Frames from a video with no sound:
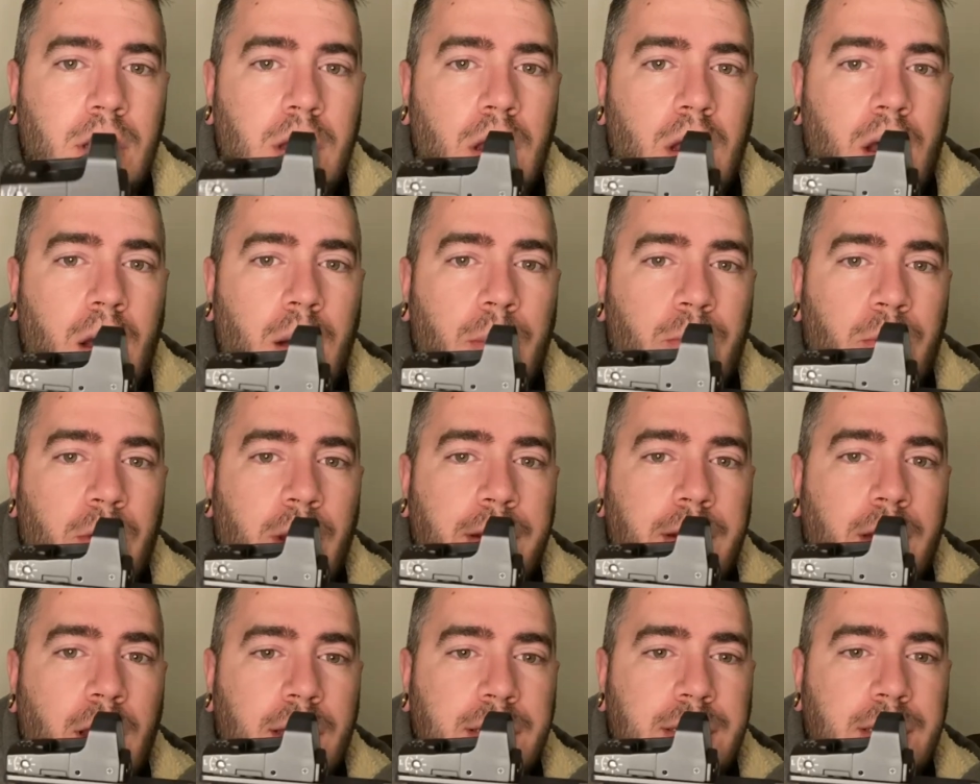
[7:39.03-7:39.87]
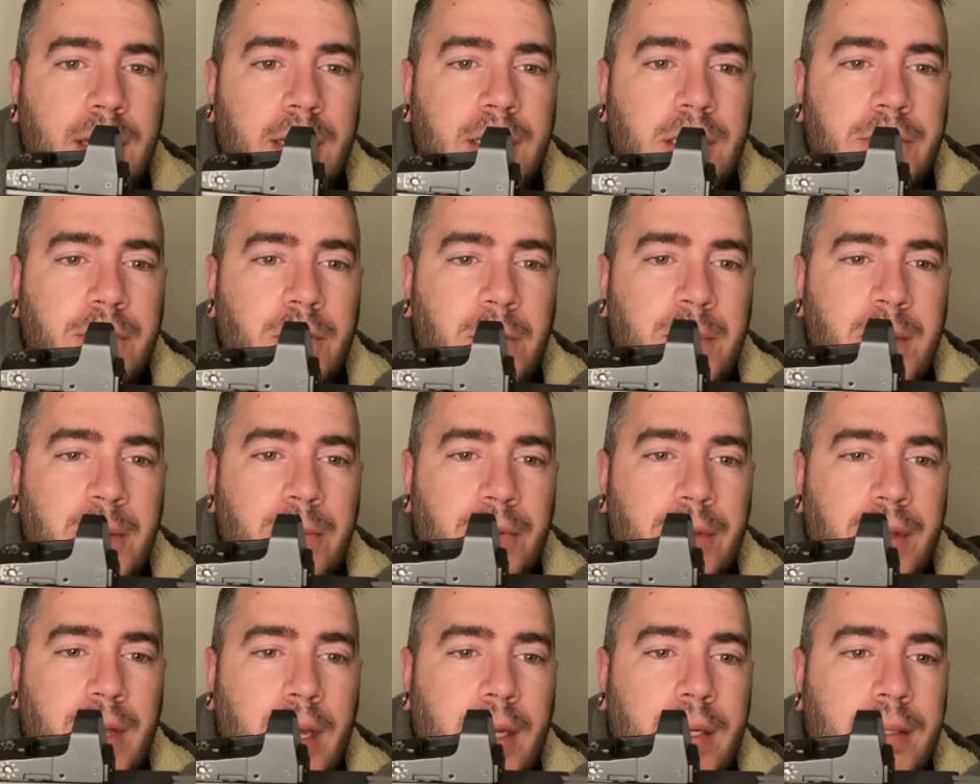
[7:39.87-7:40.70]
red dot sights for people
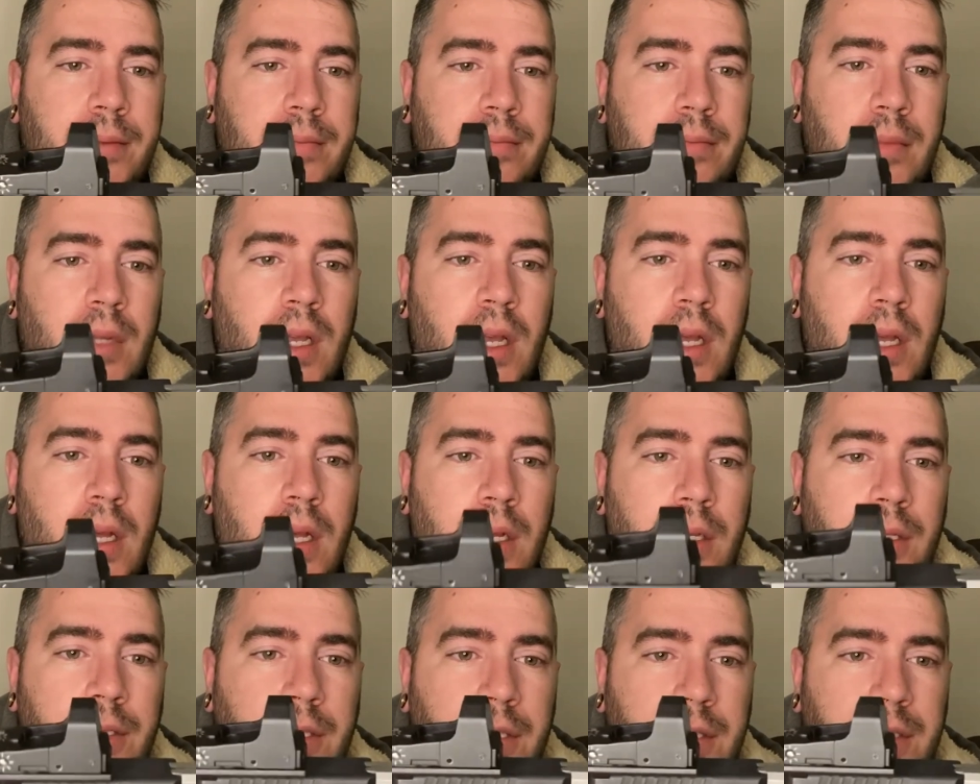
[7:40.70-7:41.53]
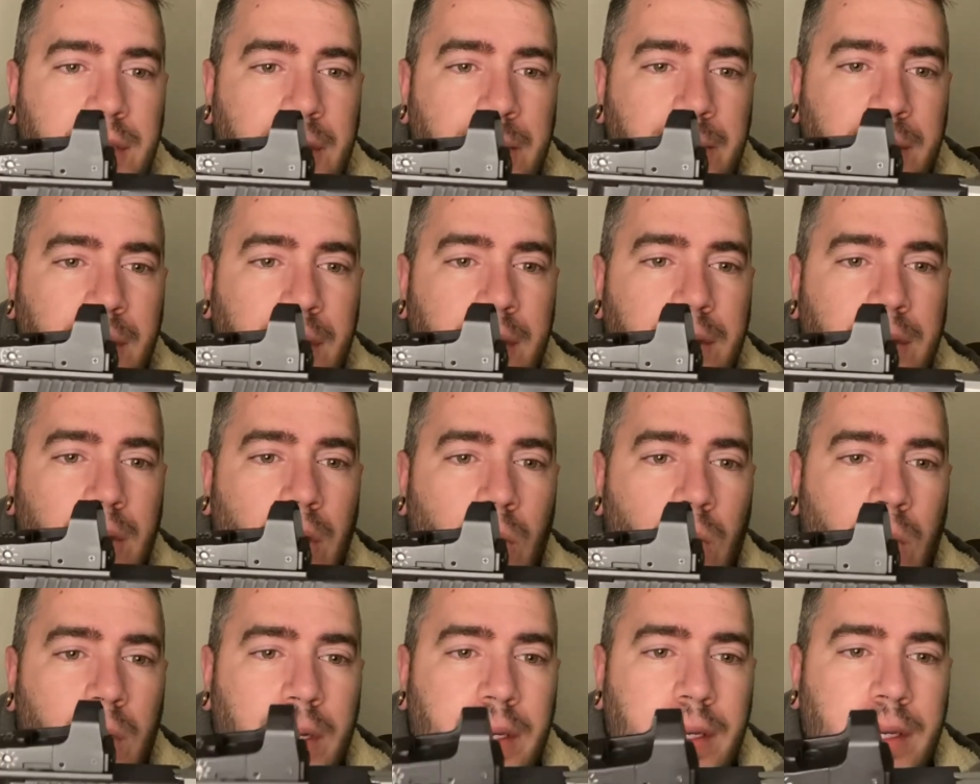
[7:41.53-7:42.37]
that just simply don't
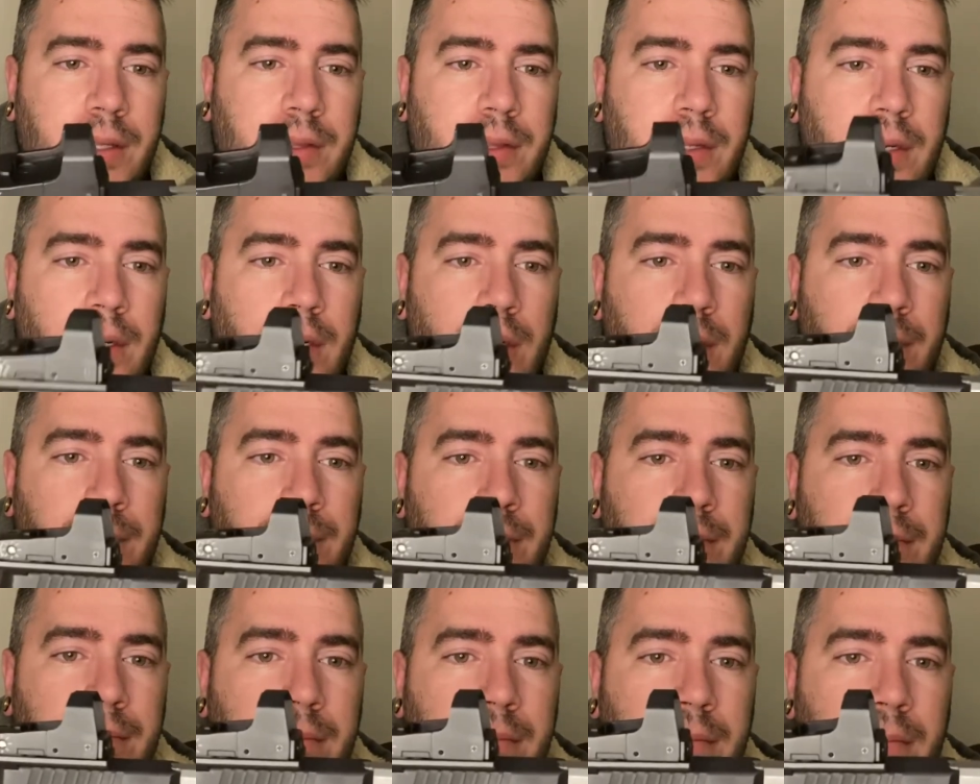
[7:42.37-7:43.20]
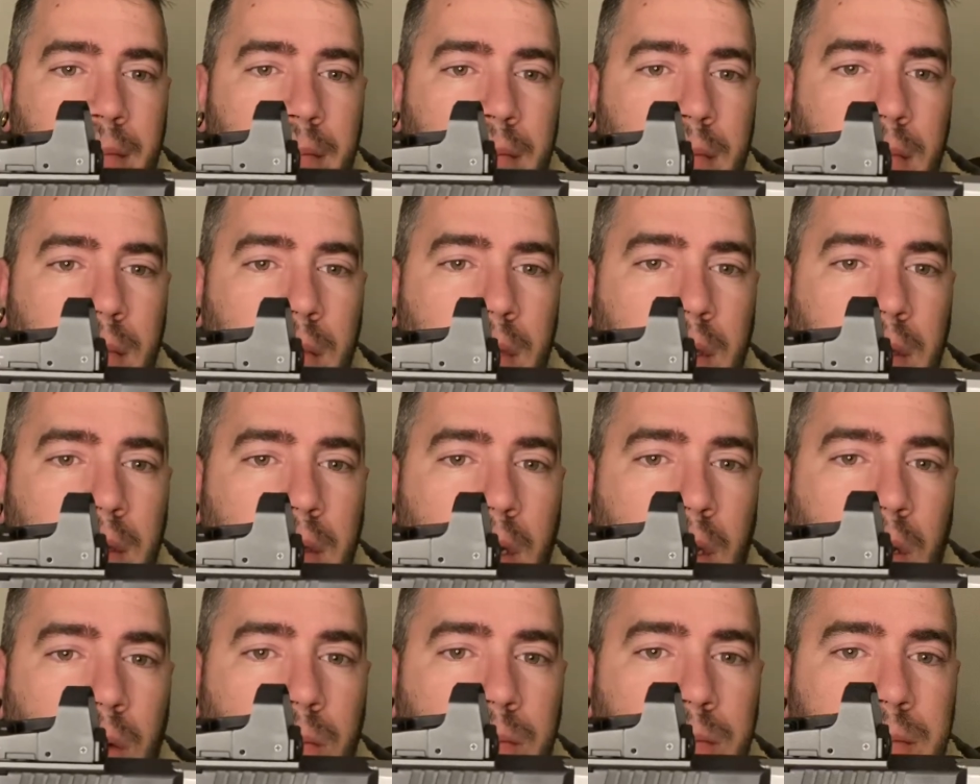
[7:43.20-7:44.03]
want to get their, you
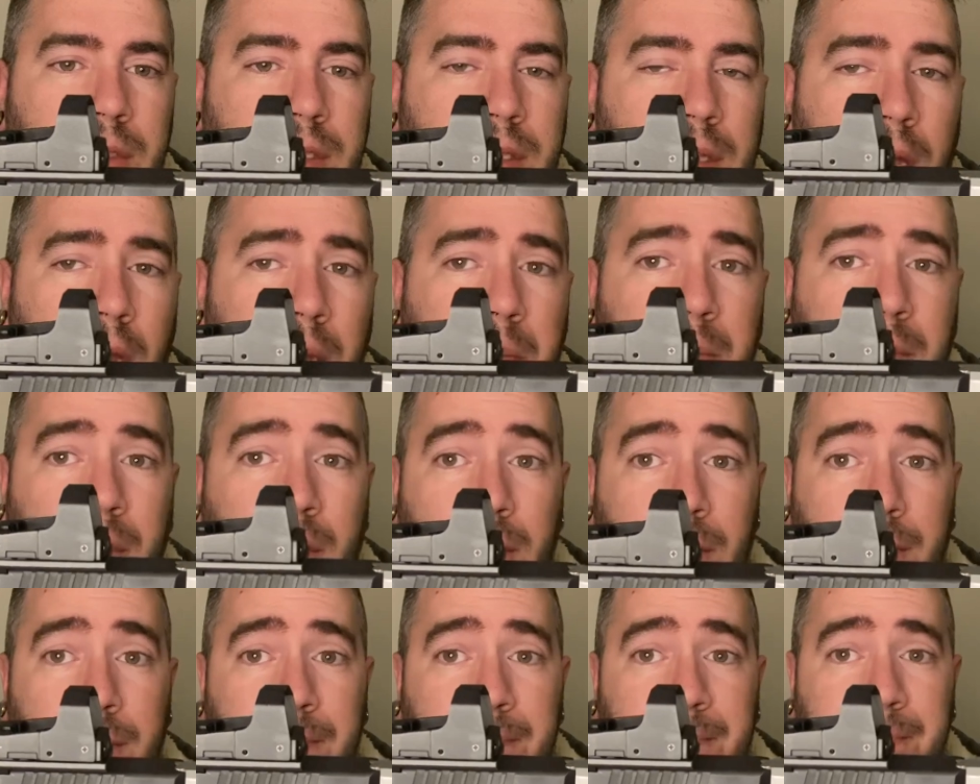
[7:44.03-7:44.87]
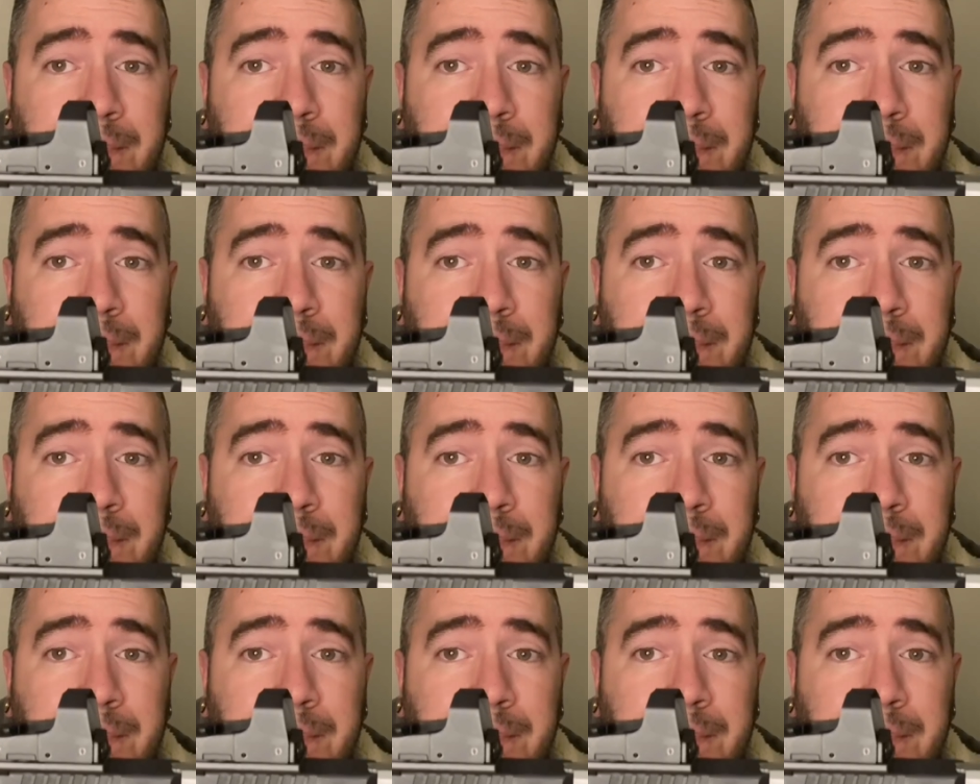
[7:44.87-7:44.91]
know, slide milled.